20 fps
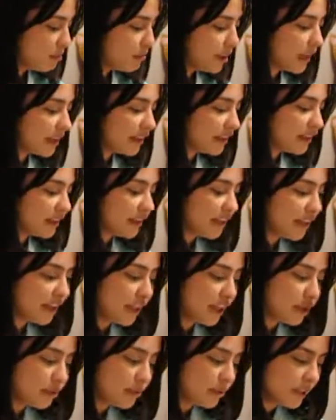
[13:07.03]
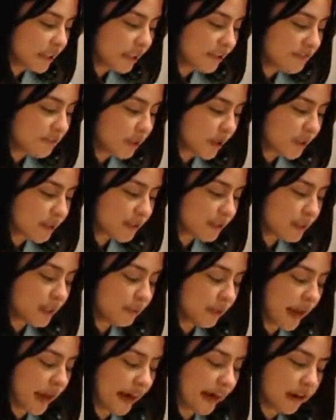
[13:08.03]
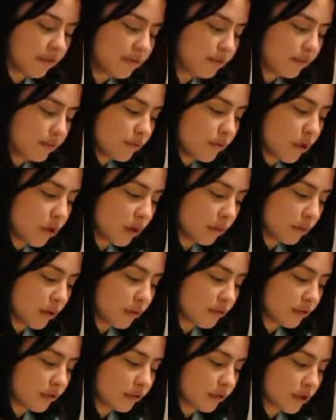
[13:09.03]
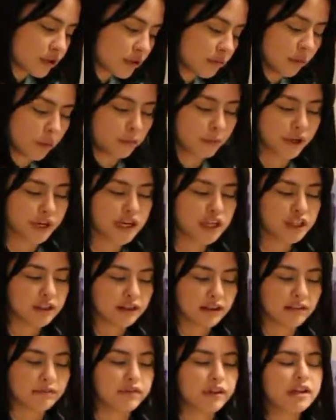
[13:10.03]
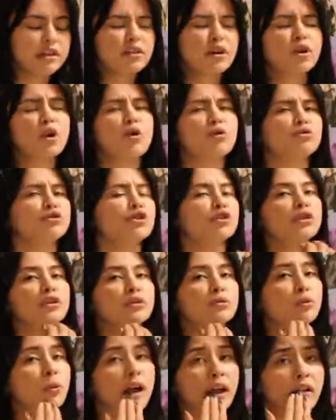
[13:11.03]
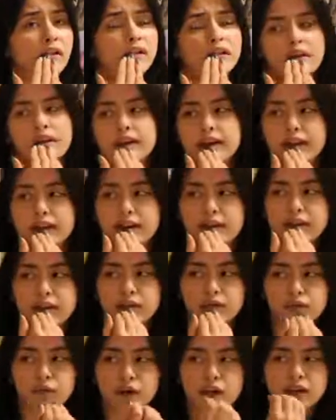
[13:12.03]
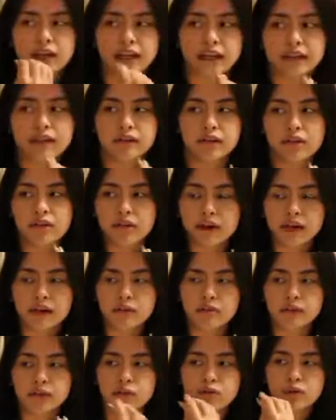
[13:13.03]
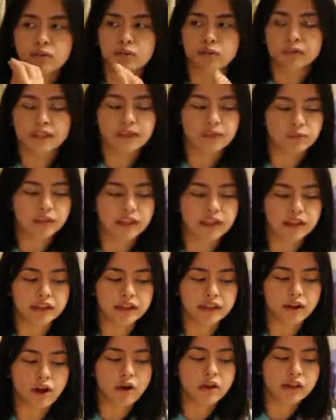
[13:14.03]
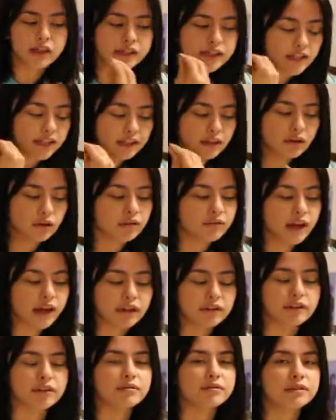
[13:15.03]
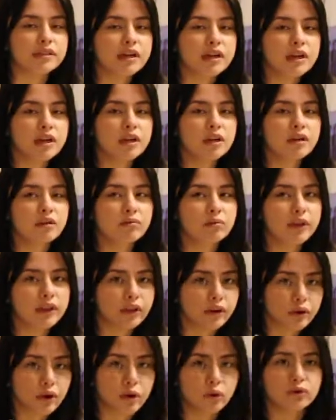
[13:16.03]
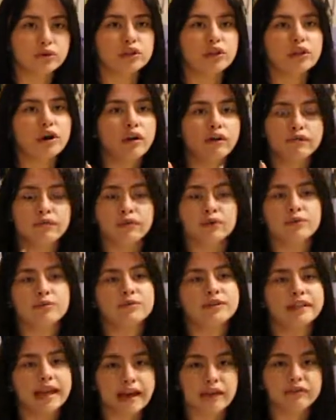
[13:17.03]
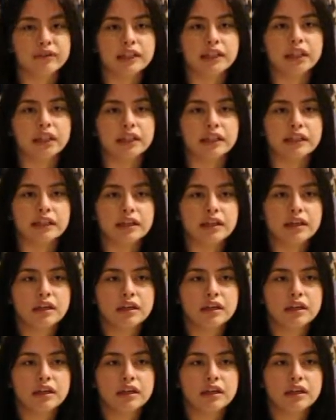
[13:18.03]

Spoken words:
But can you believe participate in a form of reverse appropriation? If it is our culture as well, if we are Latino, right? We grew up with all these Latino values, with our culture, our foods, everything.